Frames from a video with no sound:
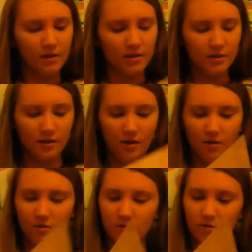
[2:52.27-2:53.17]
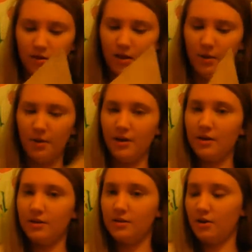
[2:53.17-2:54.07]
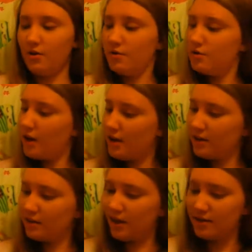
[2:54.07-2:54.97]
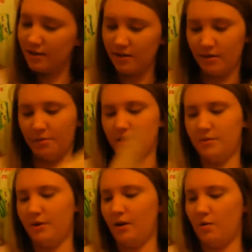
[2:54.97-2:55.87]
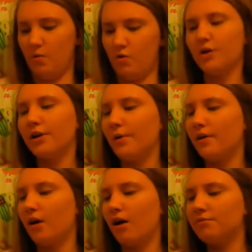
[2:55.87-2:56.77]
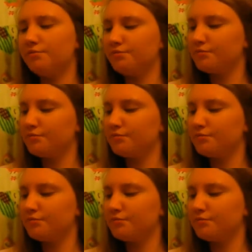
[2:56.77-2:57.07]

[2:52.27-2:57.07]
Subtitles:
So you kind of get the idea that there must be a war going on.